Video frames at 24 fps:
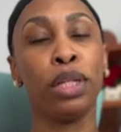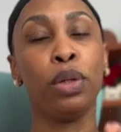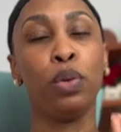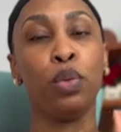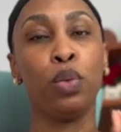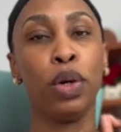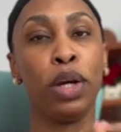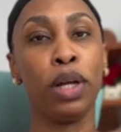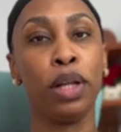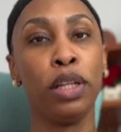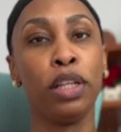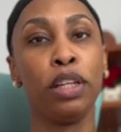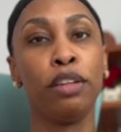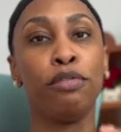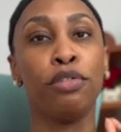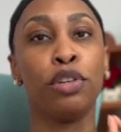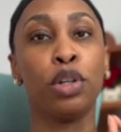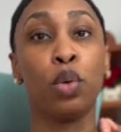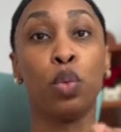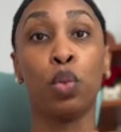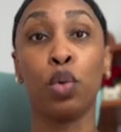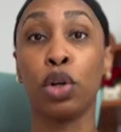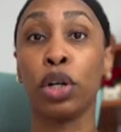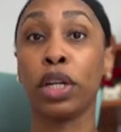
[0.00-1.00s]
well if you're
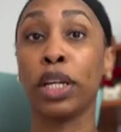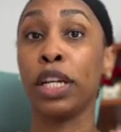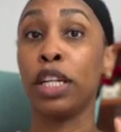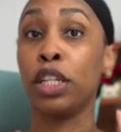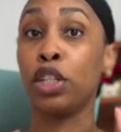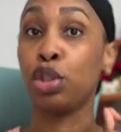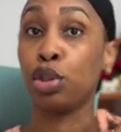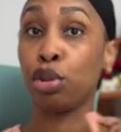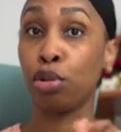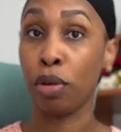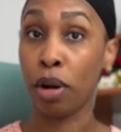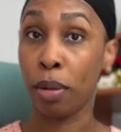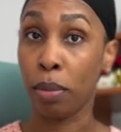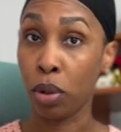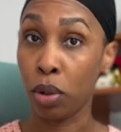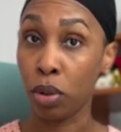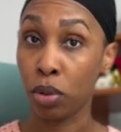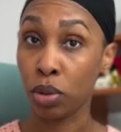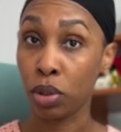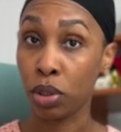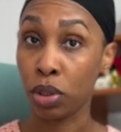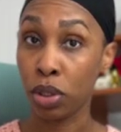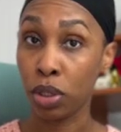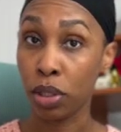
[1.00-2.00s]
working
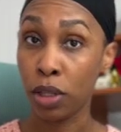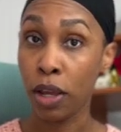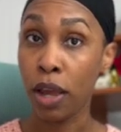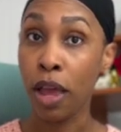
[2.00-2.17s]
trebles,